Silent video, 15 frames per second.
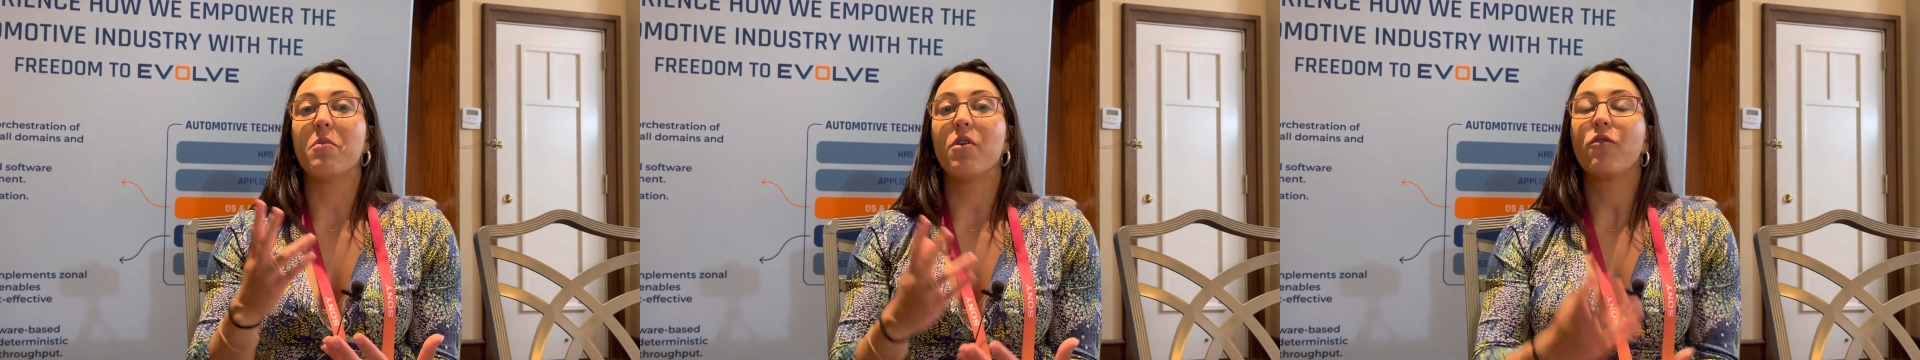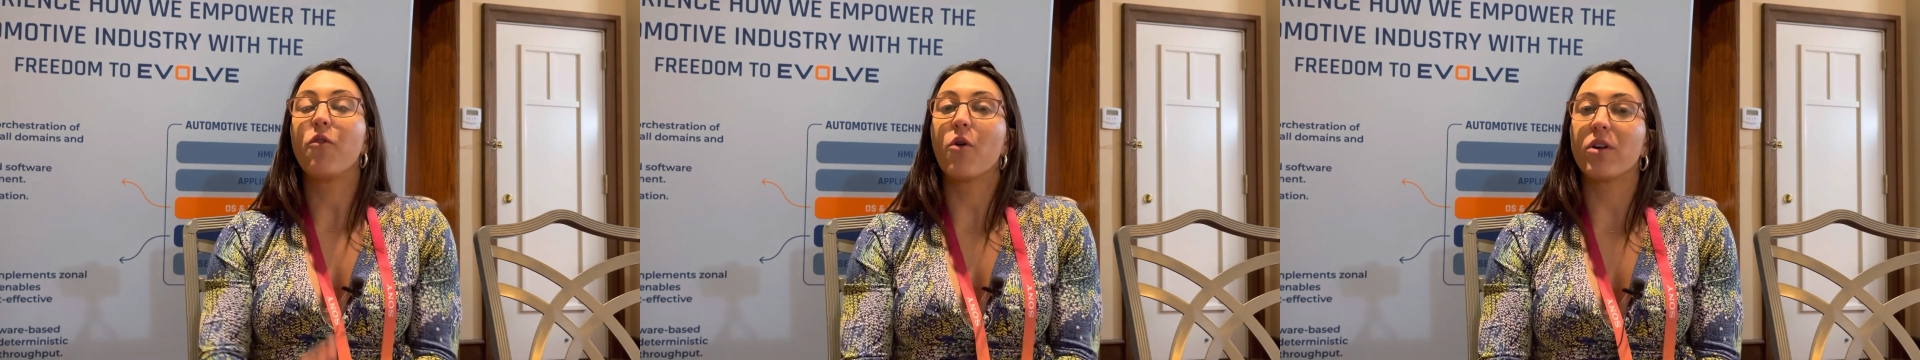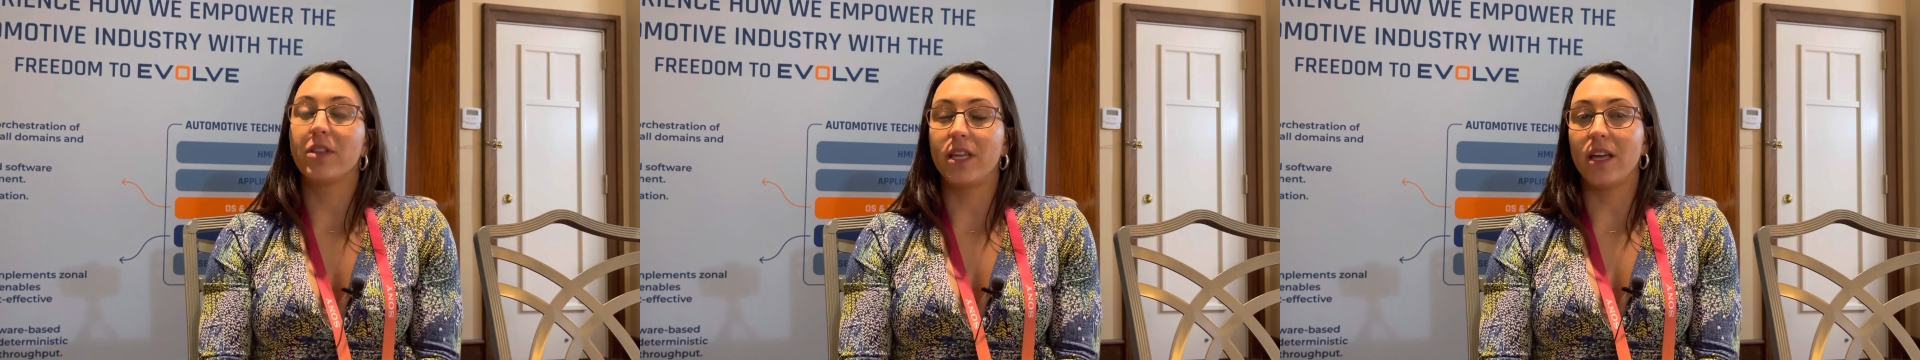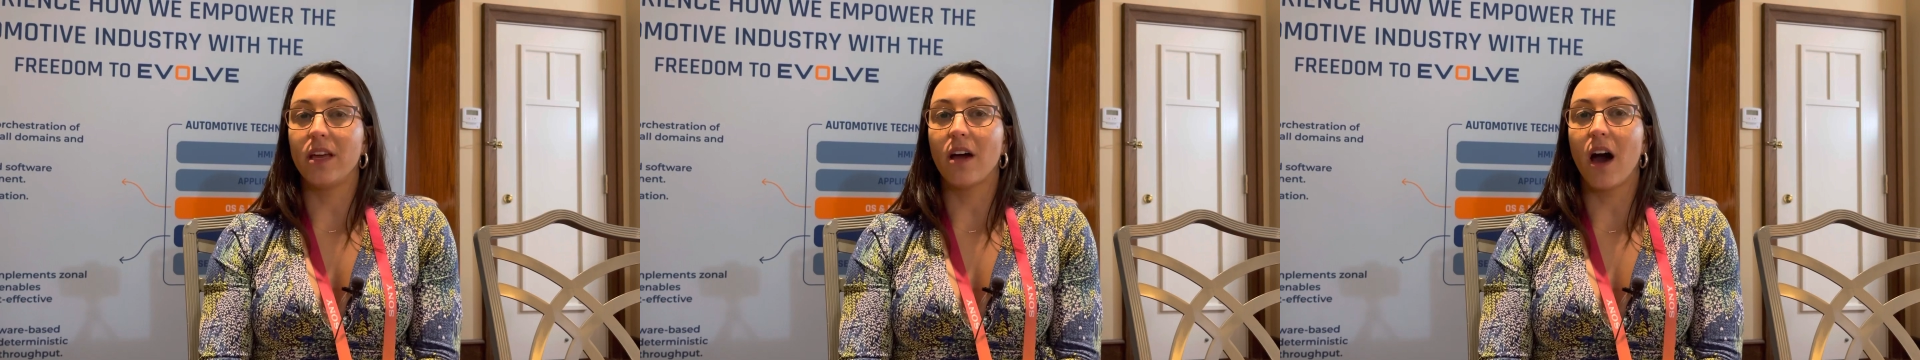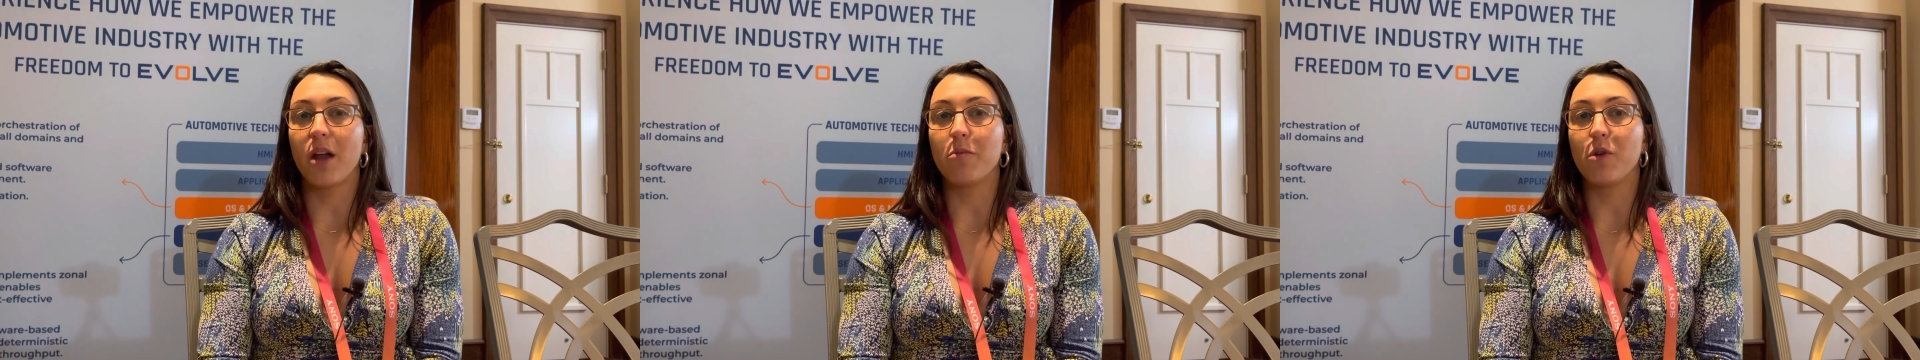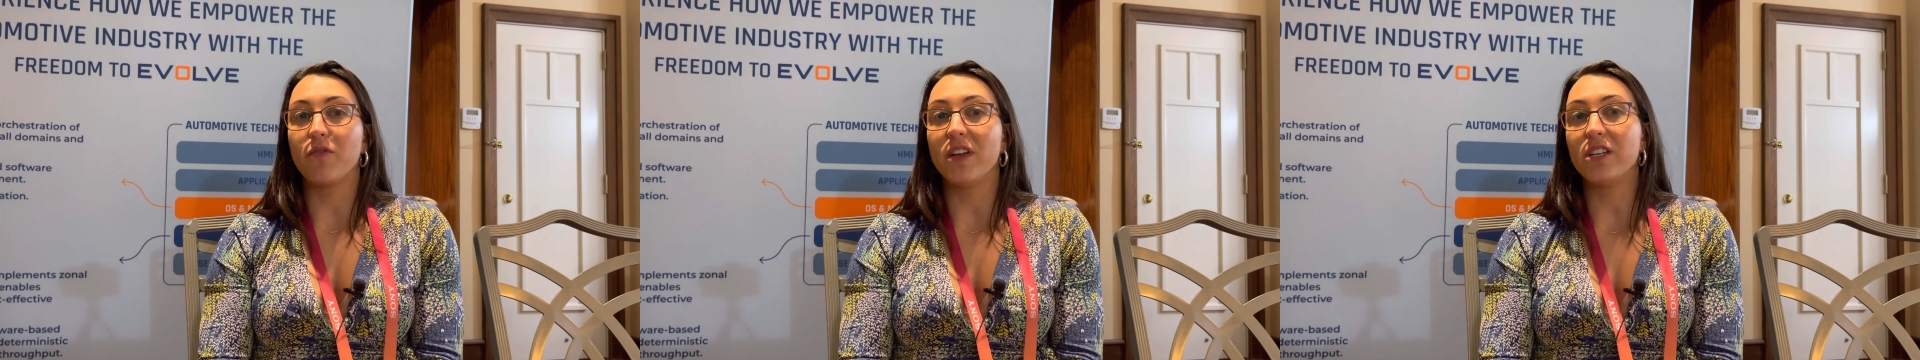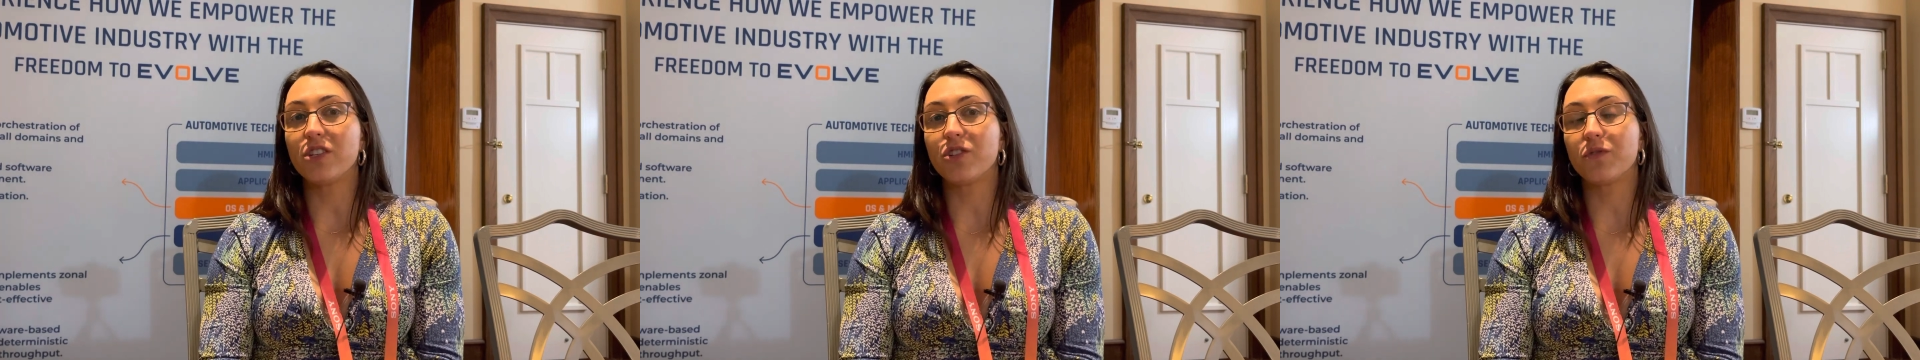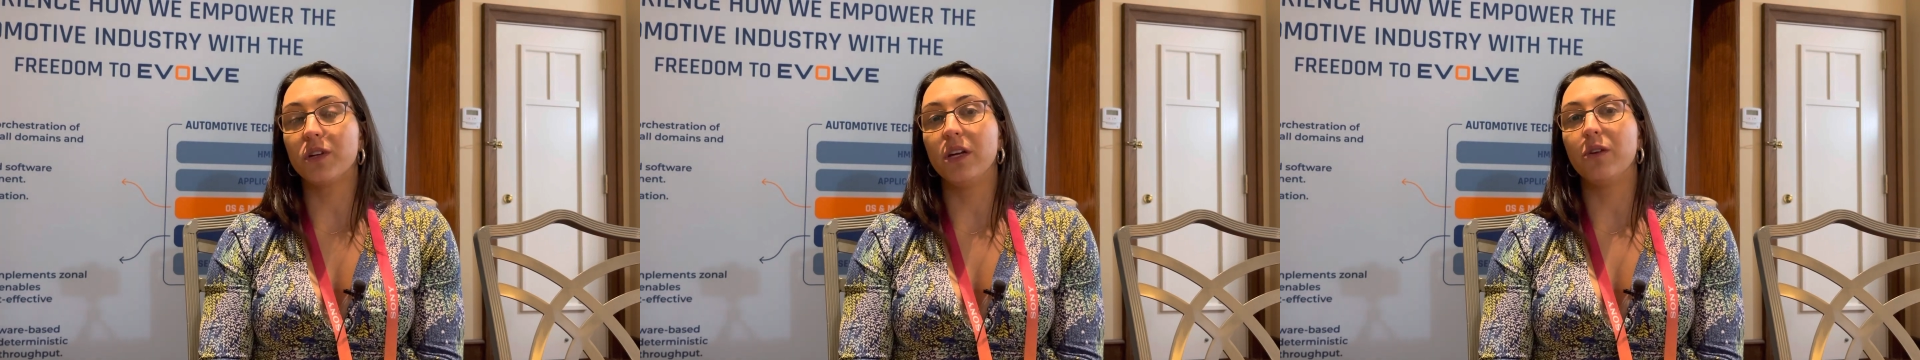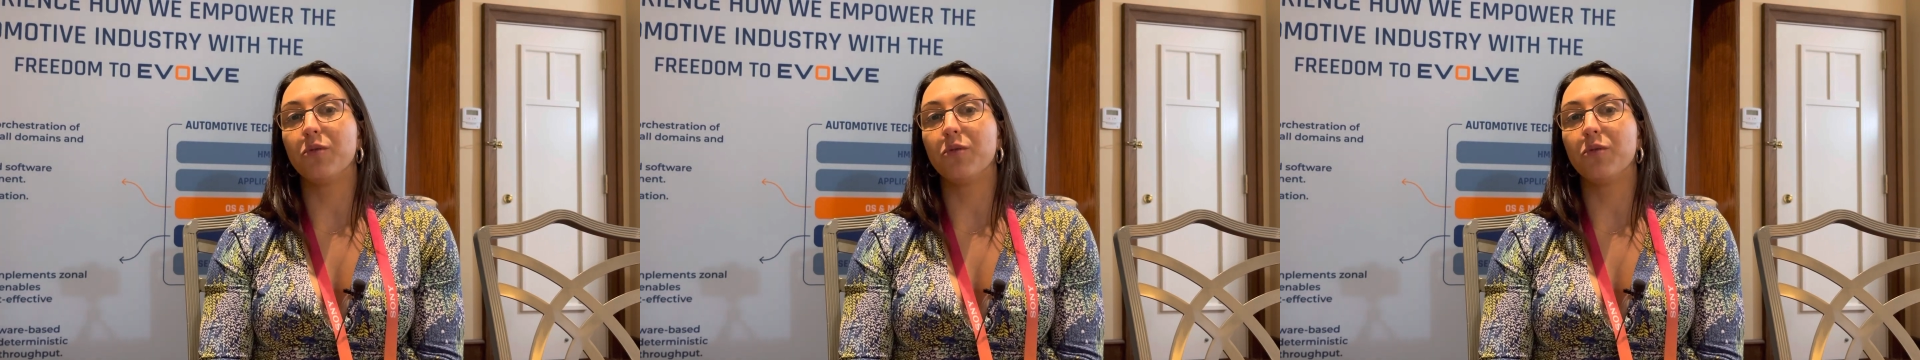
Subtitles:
for the automotive industry,